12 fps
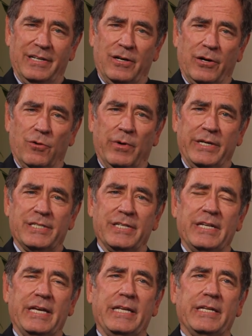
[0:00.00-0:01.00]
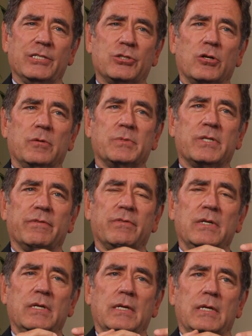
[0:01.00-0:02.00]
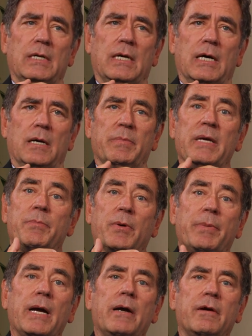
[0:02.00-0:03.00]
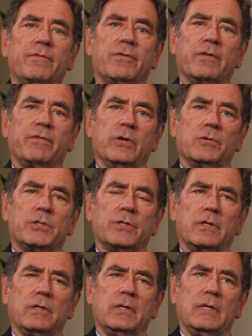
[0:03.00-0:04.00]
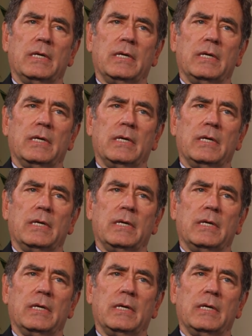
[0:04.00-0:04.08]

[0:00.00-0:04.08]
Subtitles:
are going to need in terms of being prepared for the future.